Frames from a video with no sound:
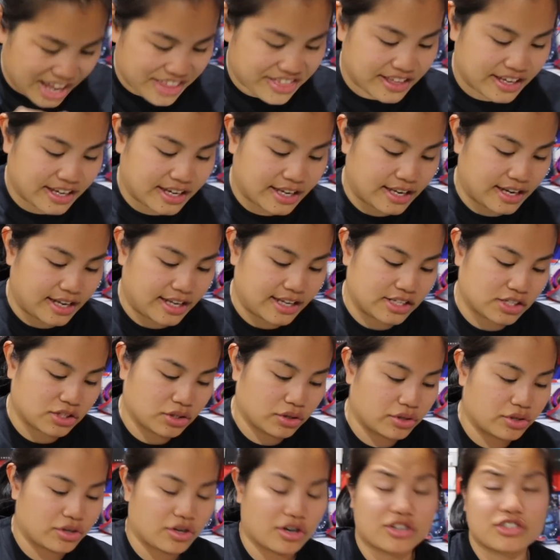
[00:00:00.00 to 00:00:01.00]
I think it is
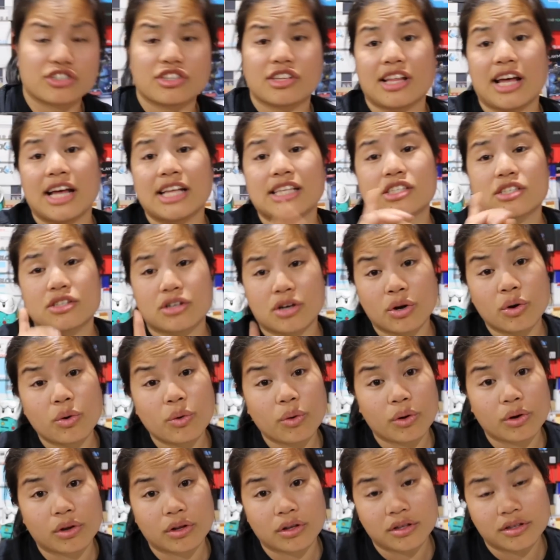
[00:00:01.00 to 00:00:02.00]
glow in the dark. So that's
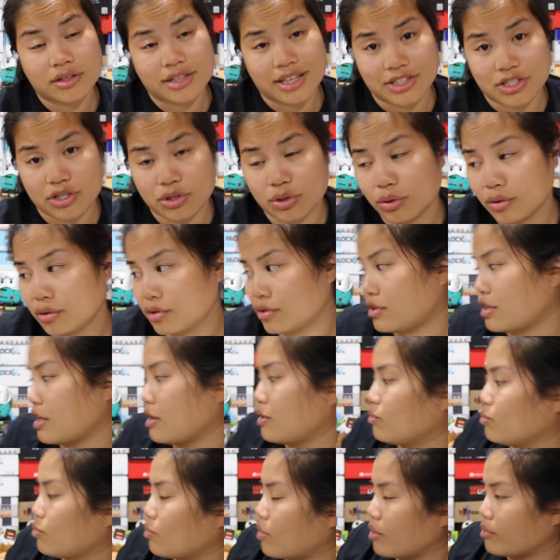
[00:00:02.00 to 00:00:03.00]
cool. That's cooler
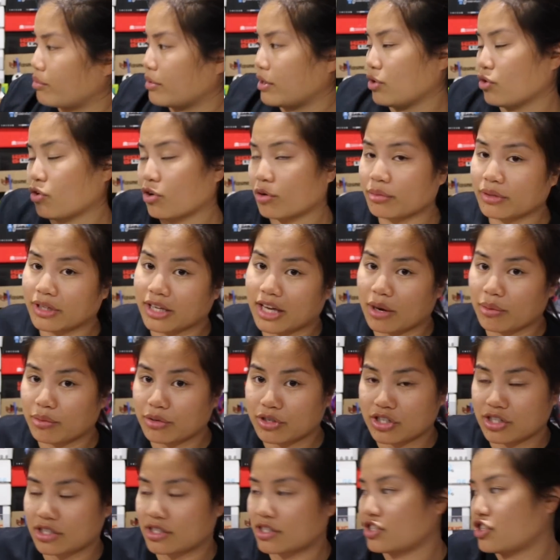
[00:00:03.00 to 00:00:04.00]
than what we normally get,
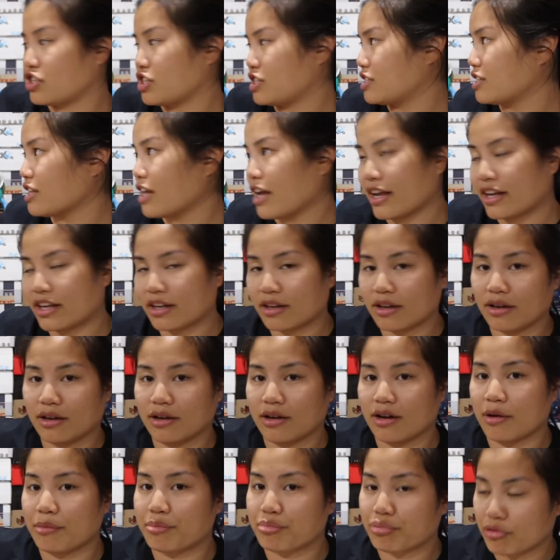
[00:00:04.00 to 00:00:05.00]
which is just like
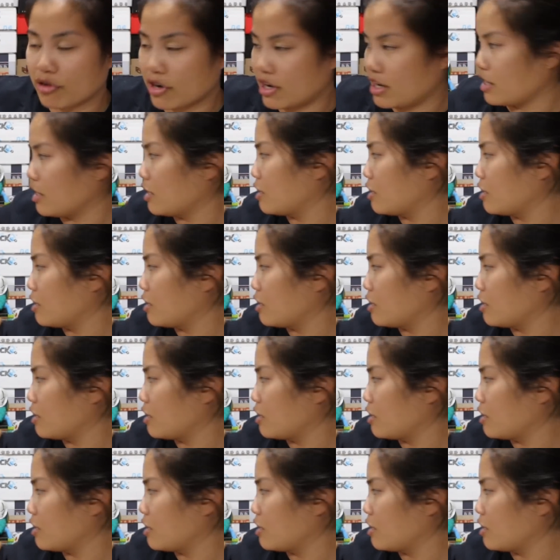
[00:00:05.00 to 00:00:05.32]
a print